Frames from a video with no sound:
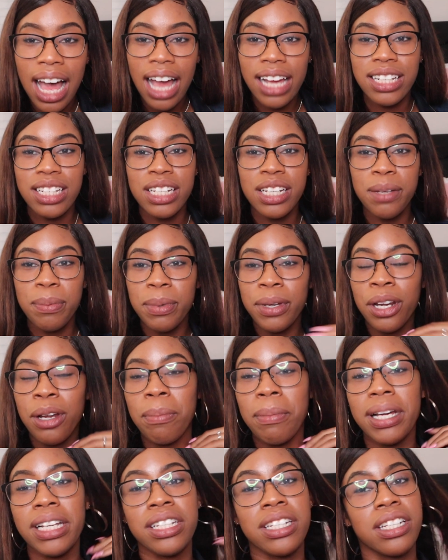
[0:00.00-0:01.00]
I should have put
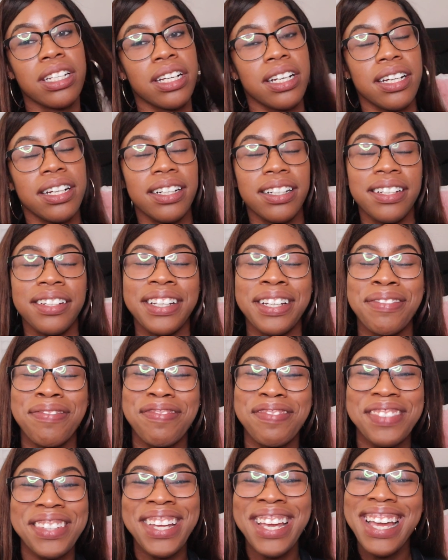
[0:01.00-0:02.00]
on my shirt. Okay.
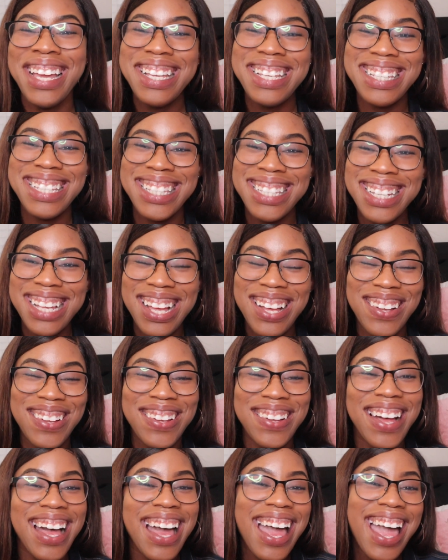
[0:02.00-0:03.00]

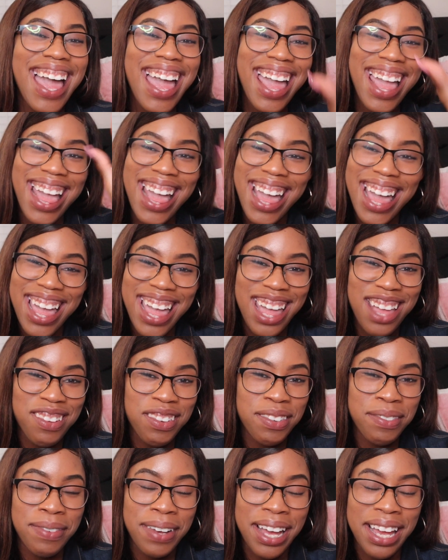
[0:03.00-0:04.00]
So, hey
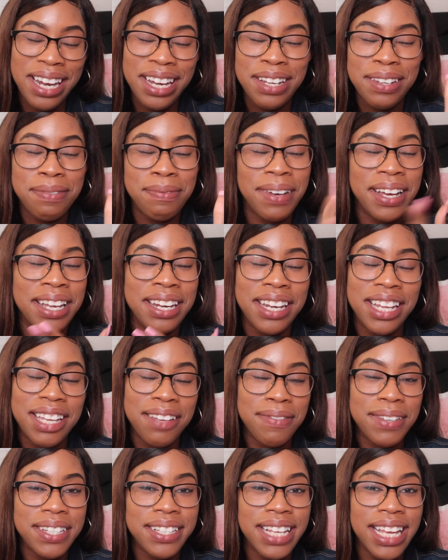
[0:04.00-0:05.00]
everybody, my
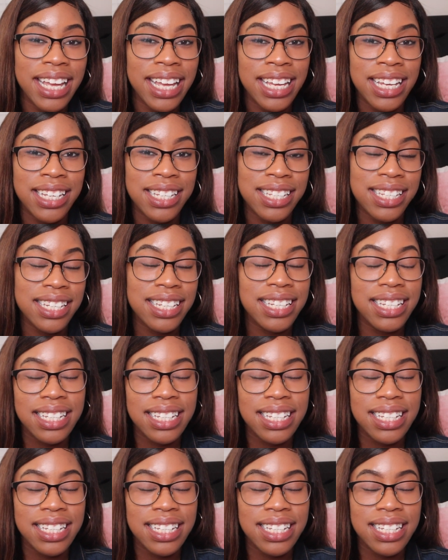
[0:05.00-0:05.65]
name is Aysia